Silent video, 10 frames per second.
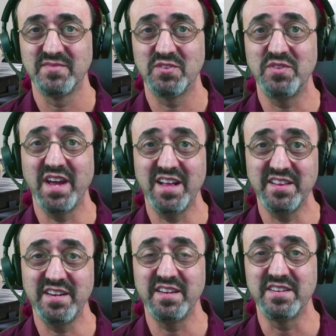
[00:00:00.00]
The
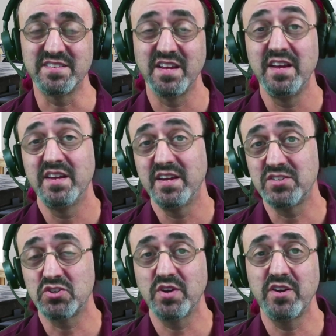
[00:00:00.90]
reality is,
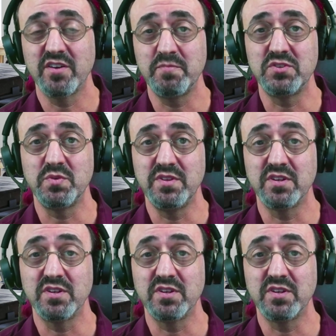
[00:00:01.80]
it's a trade-off between